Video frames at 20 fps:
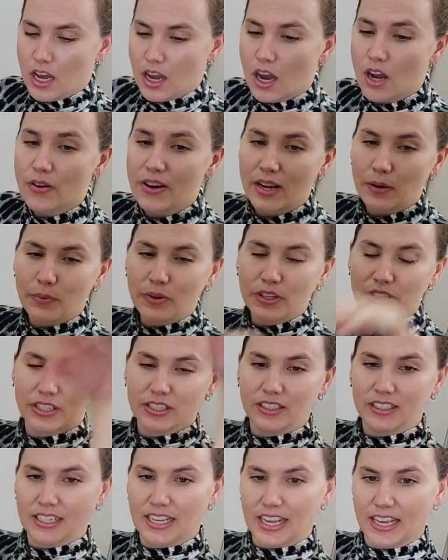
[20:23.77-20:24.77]
All right, we're good,
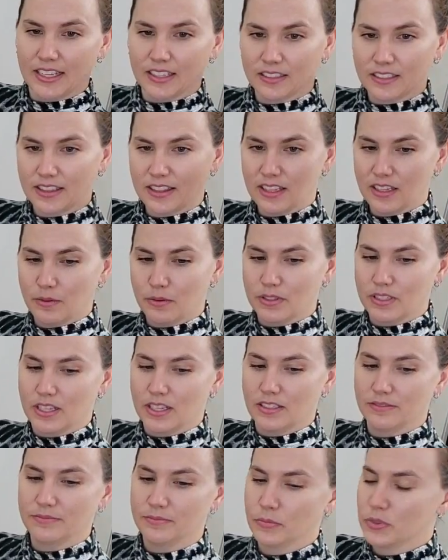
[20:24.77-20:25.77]
Linnea. I think we're done.
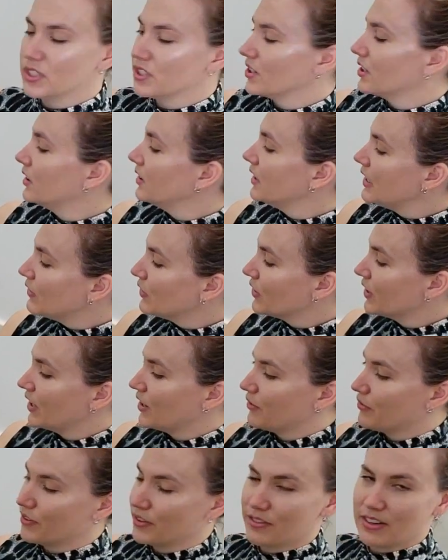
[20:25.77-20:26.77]
We're just going to leave her
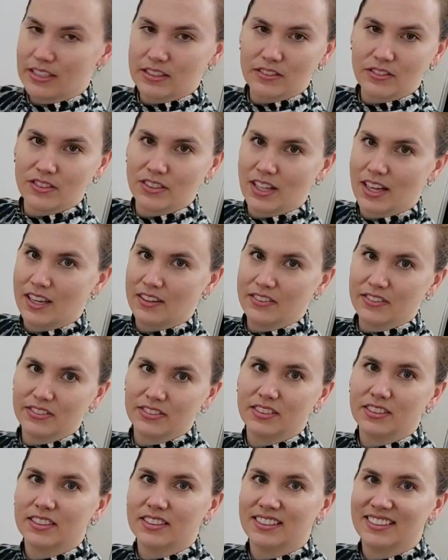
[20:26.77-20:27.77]
here for the rest of her life.
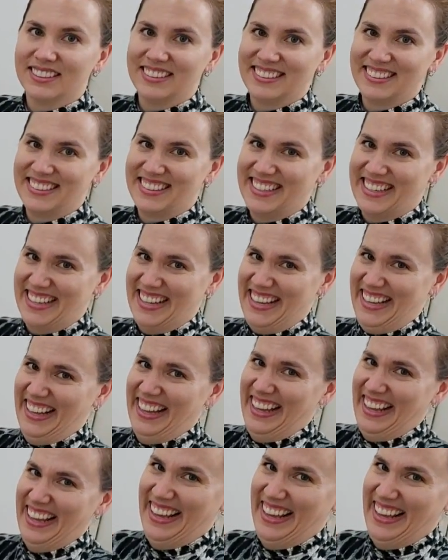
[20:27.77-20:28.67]
All right, bye.